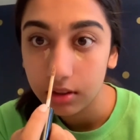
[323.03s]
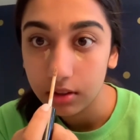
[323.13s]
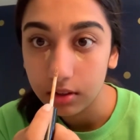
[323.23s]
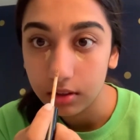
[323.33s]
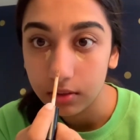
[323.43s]

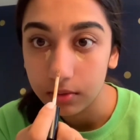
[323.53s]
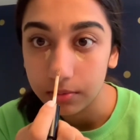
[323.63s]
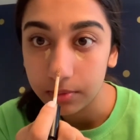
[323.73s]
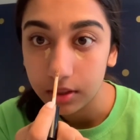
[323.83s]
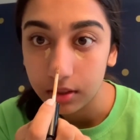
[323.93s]

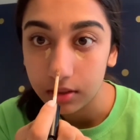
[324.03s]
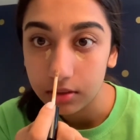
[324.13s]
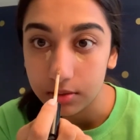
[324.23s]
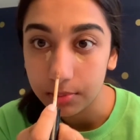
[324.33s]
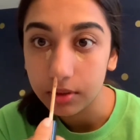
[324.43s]
And I
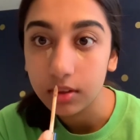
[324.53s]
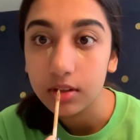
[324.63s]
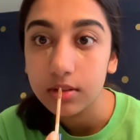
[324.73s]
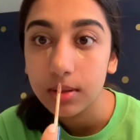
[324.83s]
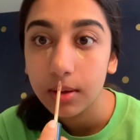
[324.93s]
just put
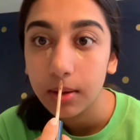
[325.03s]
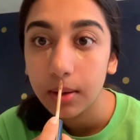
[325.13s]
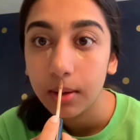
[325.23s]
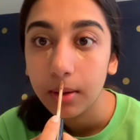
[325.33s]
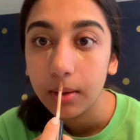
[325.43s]
this
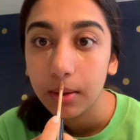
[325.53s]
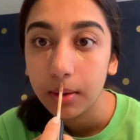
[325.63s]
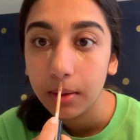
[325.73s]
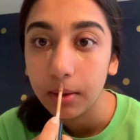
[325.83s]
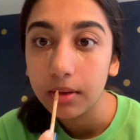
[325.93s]

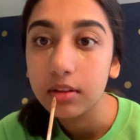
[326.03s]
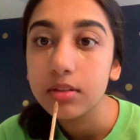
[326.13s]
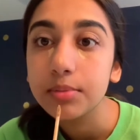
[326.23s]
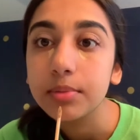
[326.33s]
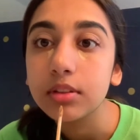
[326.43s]
in the
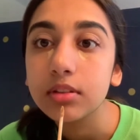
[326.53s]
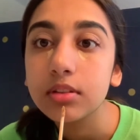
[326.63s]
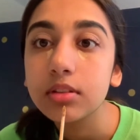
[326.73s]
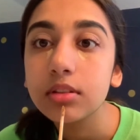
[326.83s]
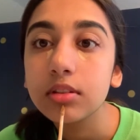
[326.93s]

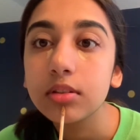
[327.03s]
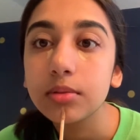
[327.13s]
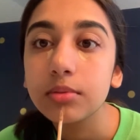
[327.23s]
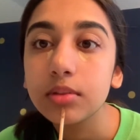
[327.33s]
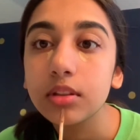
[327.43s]
spots
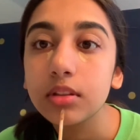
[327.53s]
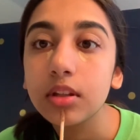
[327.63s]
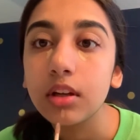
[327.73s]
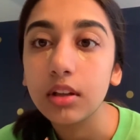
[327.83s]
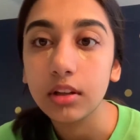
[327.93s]
I'm trying to
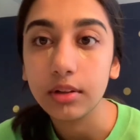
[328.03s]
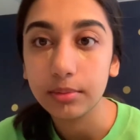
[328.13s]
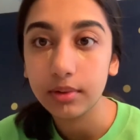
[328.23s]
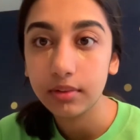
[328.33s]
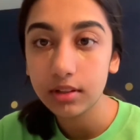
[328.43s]
highlight on
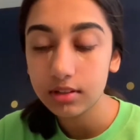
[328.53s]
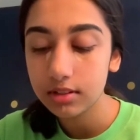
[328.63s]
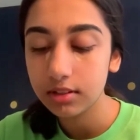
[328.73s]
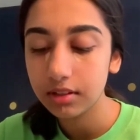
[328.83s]
my face.